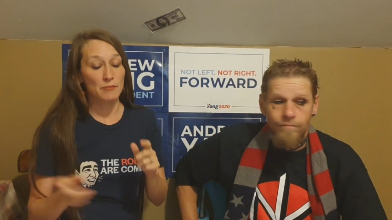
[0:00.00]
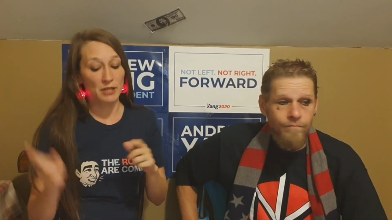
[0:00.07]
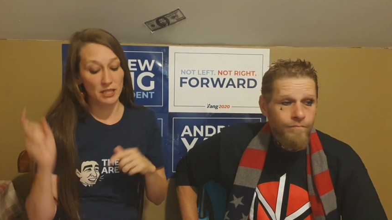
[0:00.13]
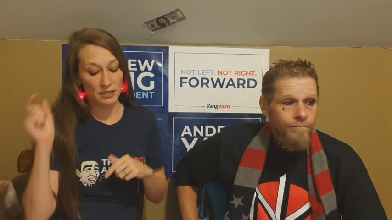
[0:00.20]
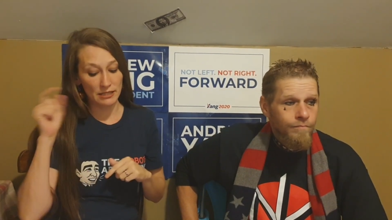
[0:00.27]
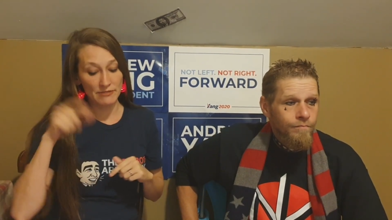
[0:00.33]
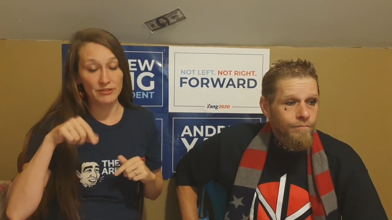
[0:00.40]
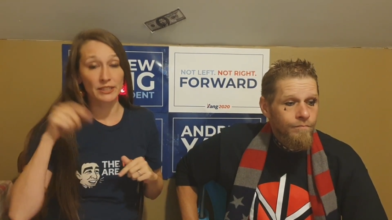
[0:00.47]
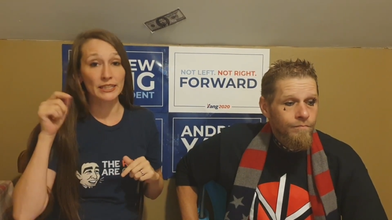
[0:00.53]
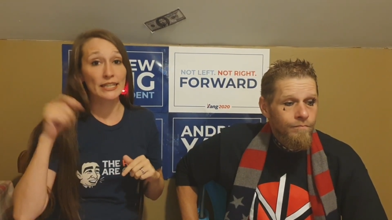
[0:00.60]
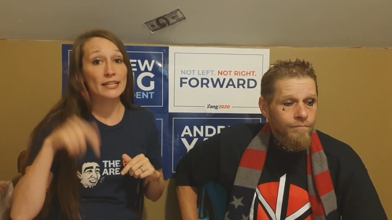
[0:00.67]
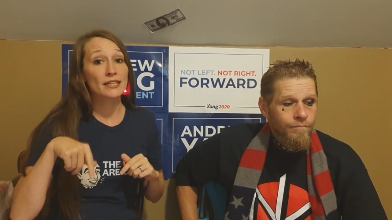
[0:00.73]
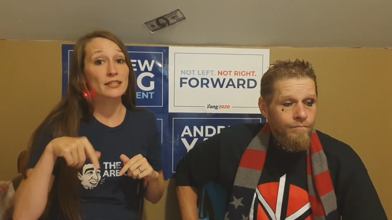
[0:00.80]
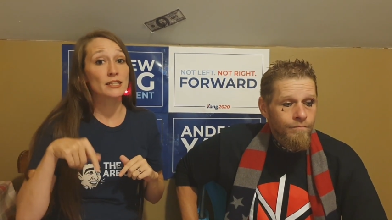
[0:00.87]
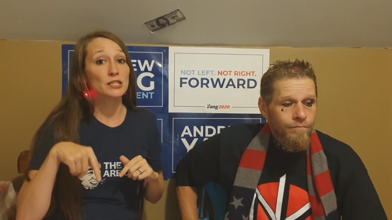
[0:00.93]
Speaker 1: I'm going to leave a
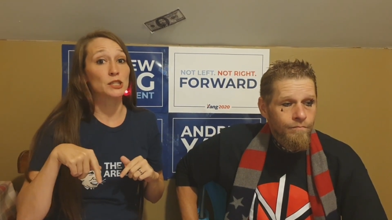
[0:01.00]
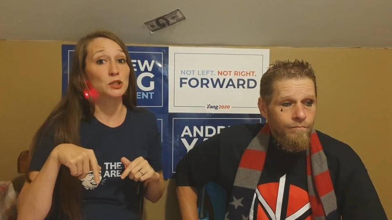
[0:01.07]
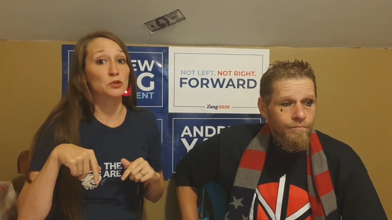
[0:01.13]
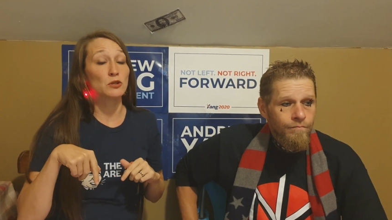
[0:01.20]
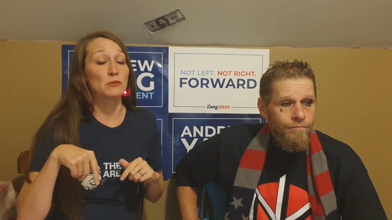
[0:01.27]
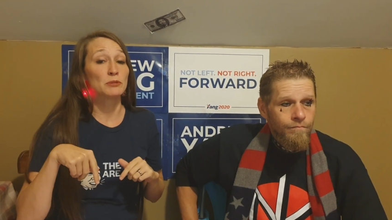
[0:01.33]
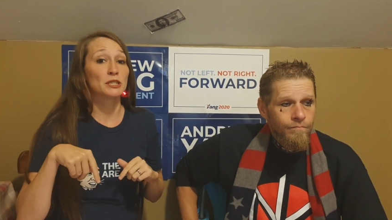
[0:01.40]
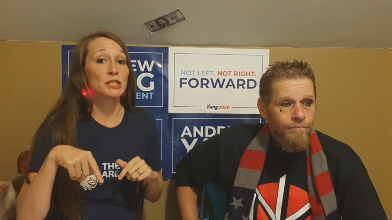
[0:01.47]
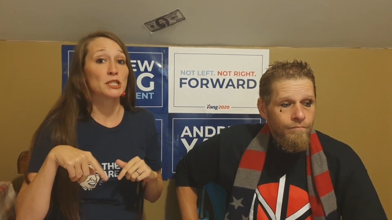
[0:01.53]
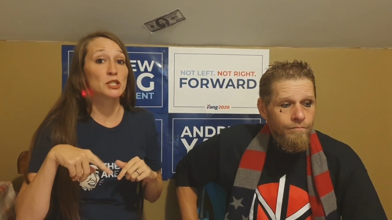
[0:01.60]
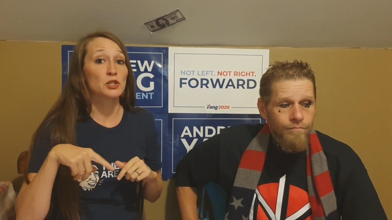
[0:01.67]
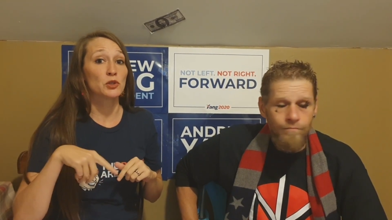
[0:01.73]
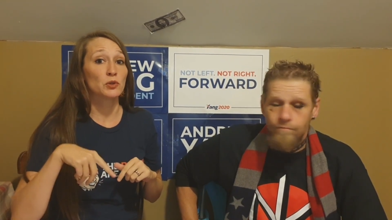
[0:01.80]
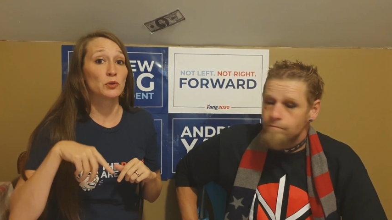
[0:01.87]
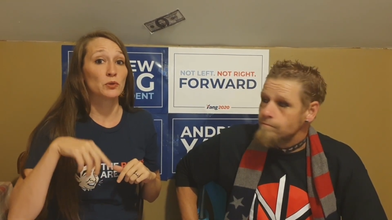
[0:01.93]
link in the description
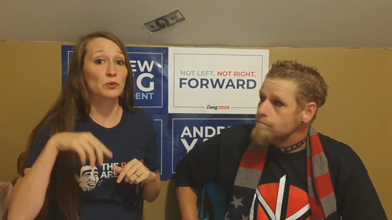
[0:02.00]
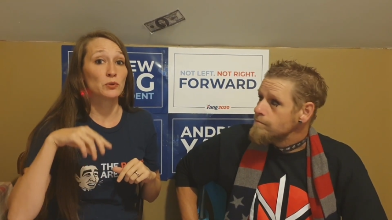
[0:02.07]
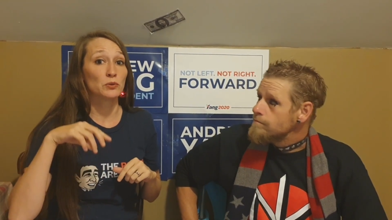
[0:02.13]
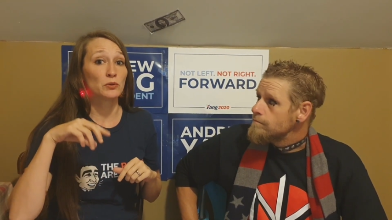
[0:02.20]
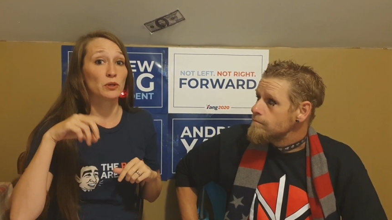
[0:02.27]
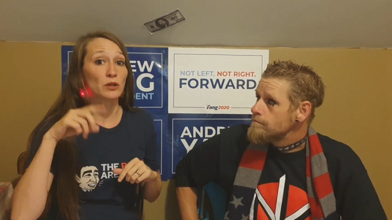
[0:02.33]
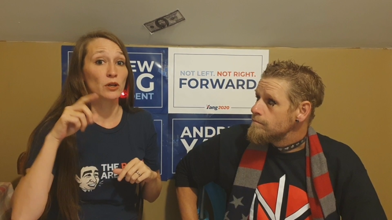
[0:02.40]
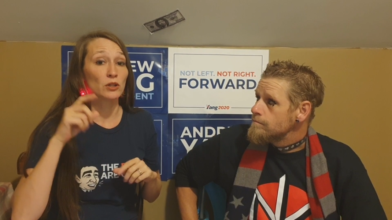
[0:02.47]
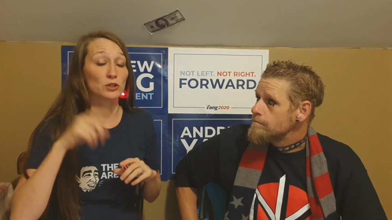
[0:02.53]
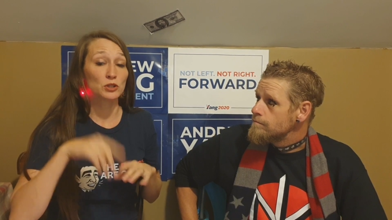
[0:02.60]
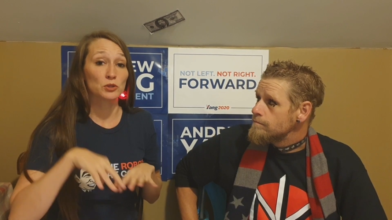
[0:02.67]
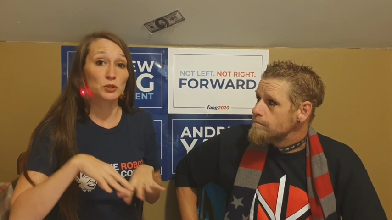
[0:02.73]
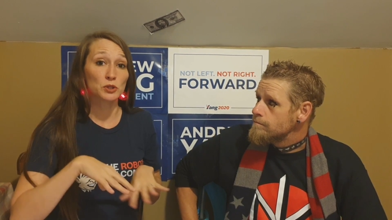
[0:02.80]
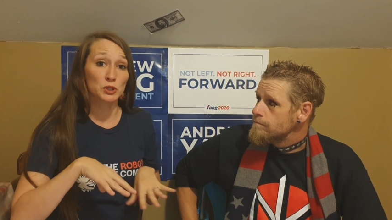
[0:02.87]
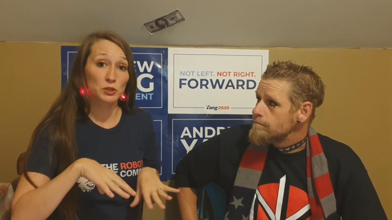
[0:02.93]
to her
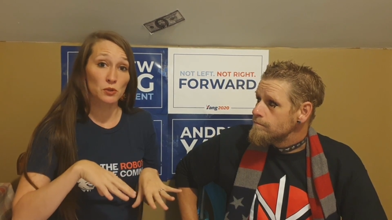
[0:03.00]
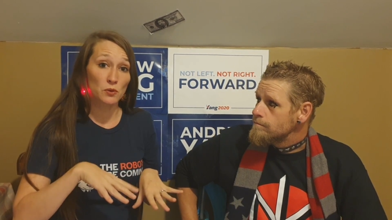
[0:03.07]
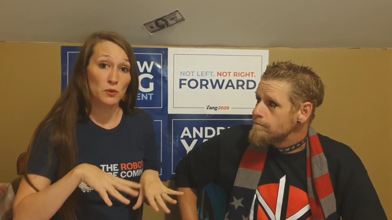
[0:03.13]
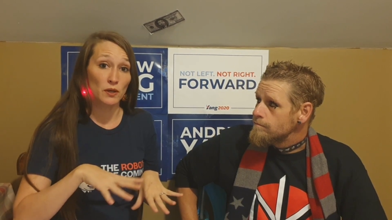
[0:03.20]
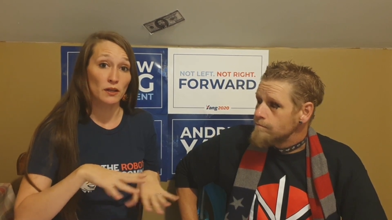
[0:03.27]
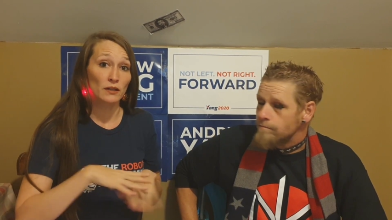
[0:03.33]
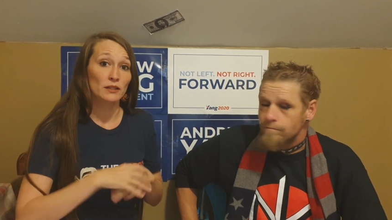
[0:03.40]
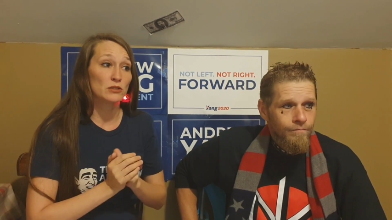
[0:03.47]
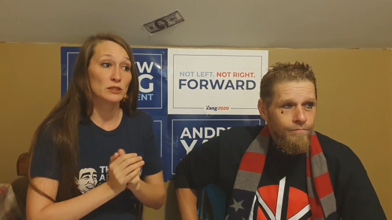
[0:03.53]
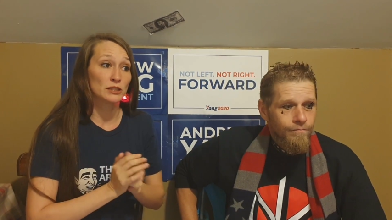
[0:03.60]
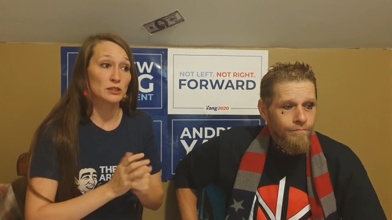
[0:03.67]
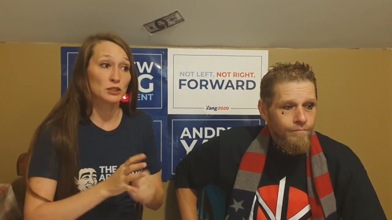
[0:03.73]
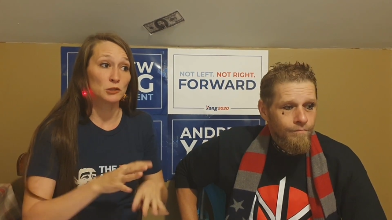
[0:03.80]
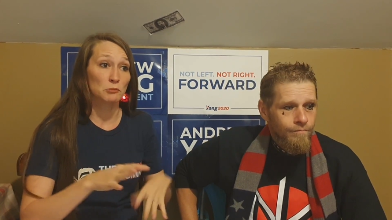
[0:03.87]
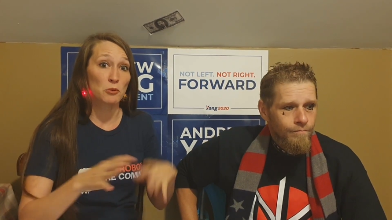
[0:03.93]
little store
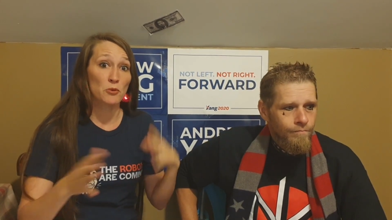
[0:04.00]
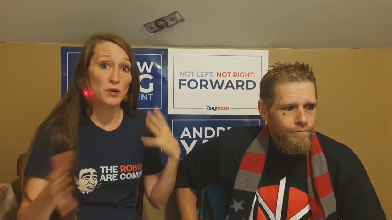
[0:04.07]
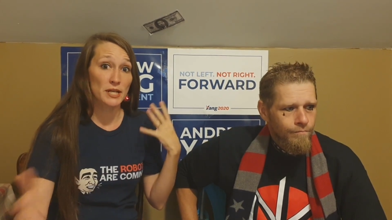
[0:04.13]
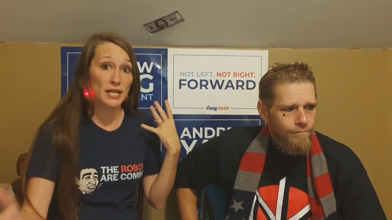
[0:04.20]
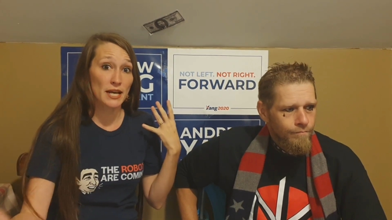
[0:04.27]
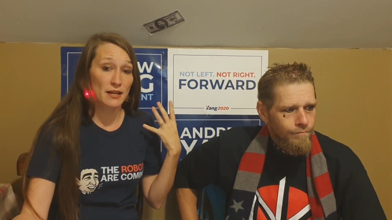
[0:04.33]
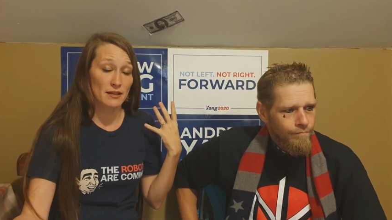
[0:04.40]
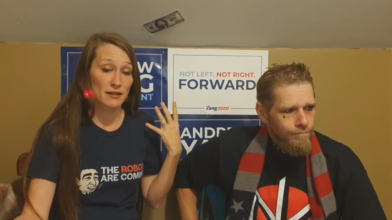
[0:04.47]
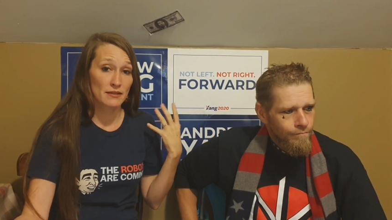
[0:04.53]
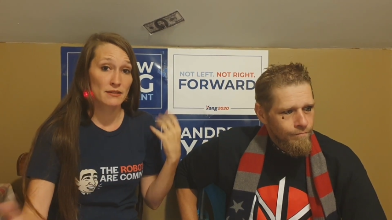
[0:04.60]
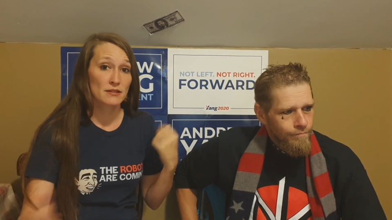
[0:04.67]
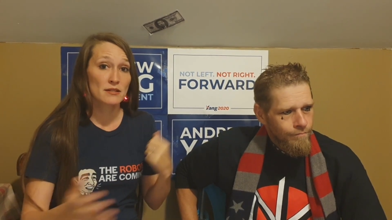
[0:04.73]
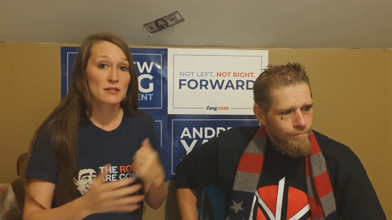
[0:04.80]
to support Yang.